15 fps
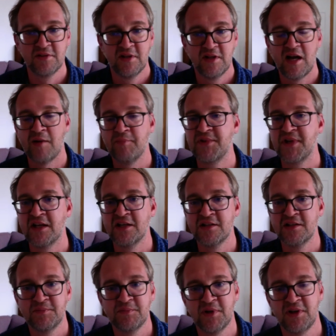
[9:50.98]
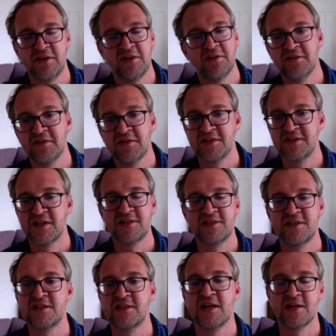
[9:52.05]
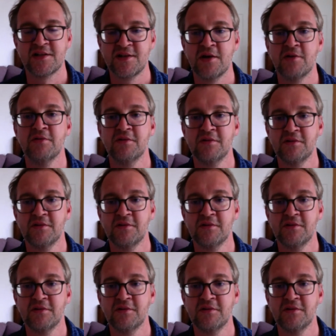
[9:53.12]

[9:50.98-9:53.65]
update, just let us know.